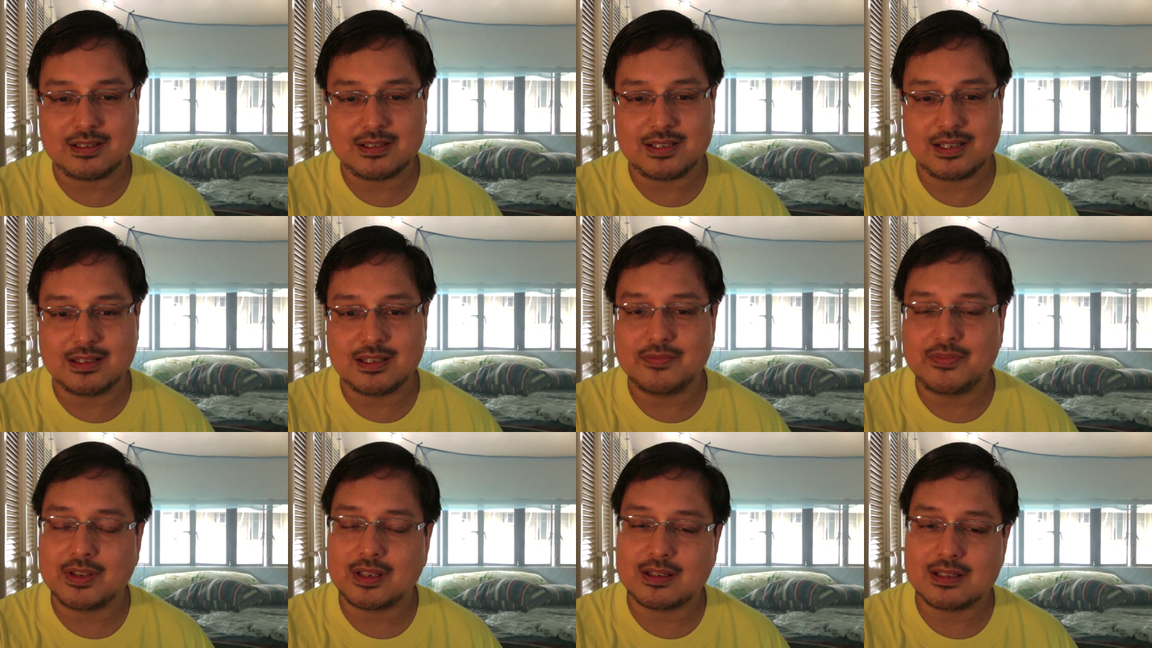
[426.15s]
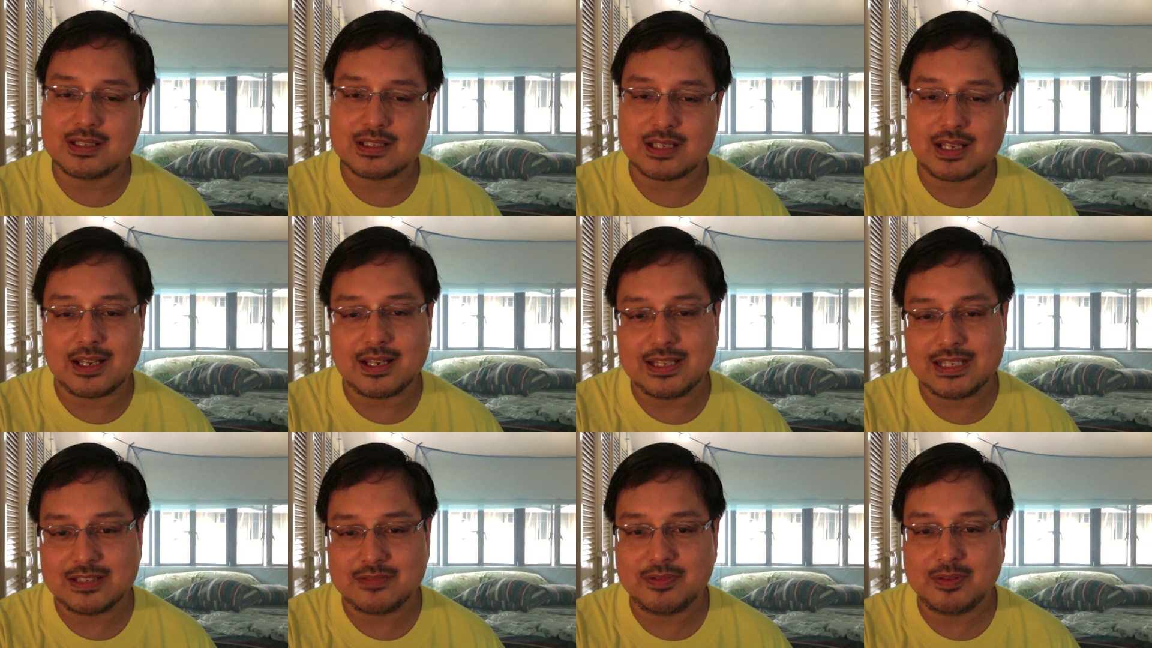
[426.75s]
significant
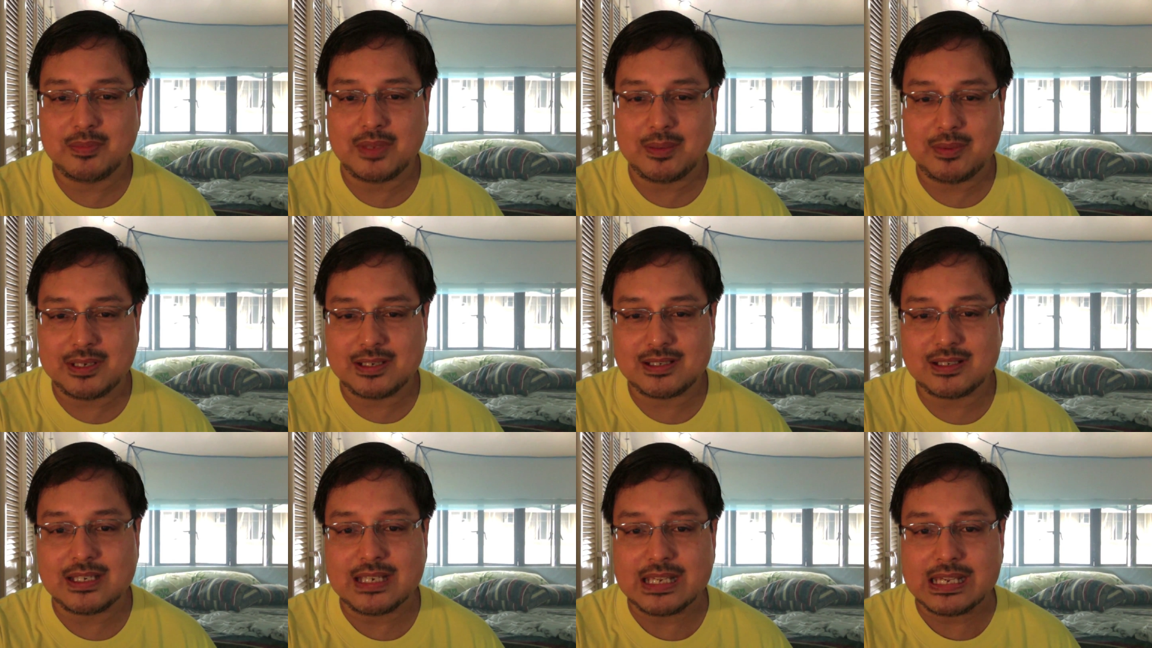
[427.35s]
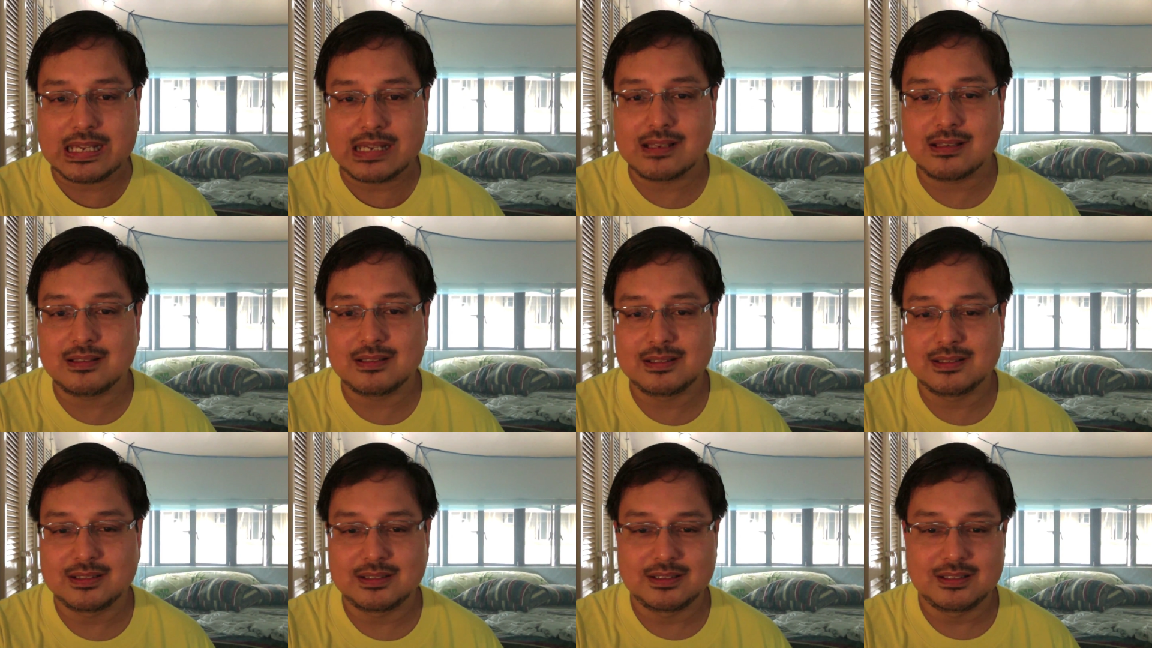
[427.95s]
signs we may be seeing
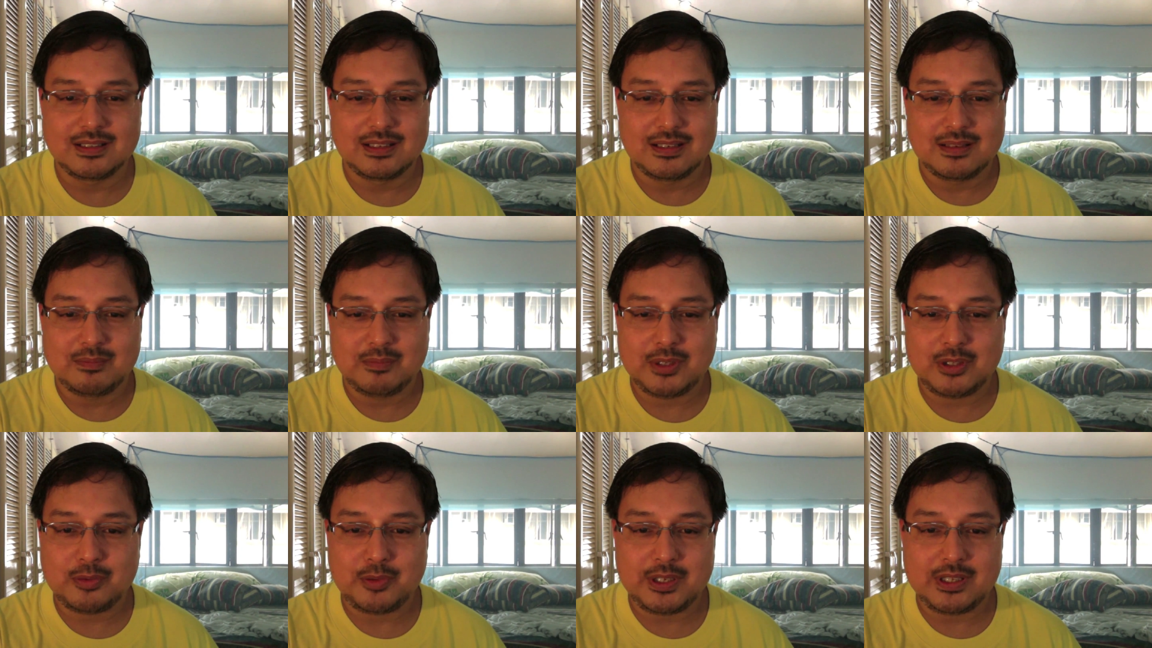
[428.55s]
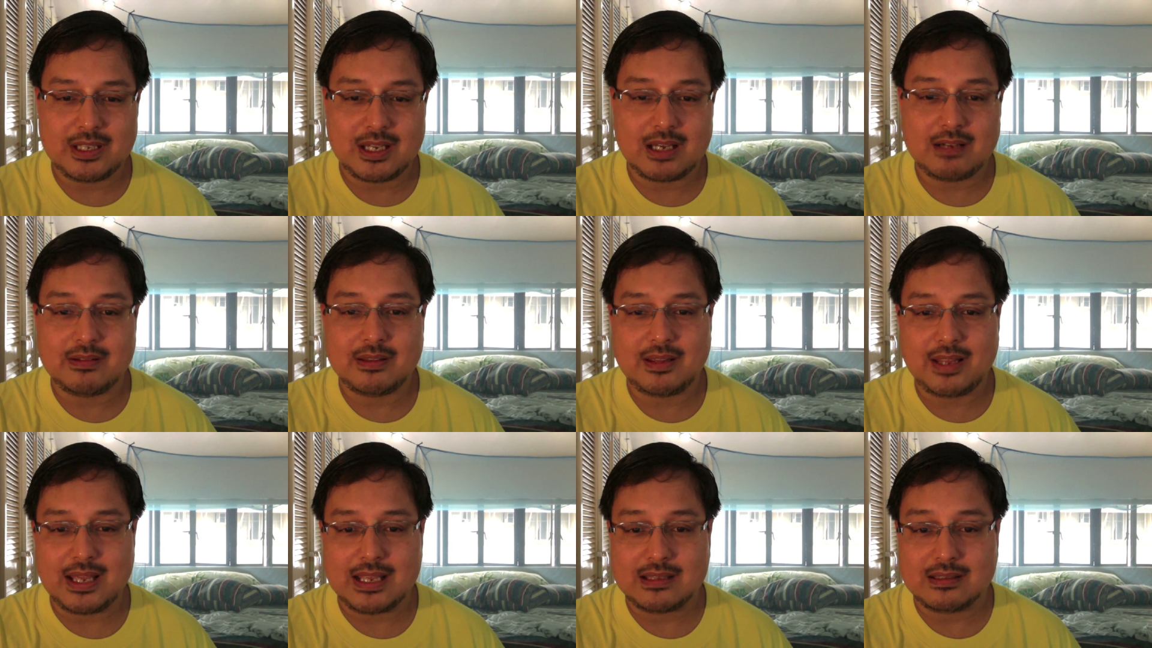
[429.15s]
between now
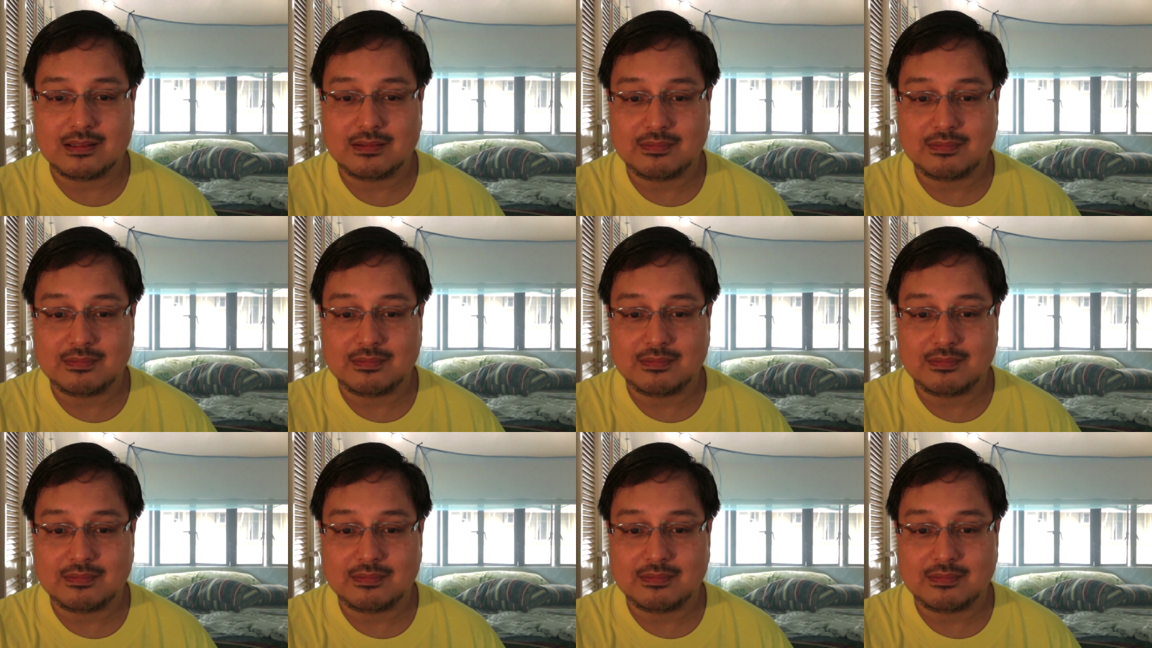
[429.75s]
and then.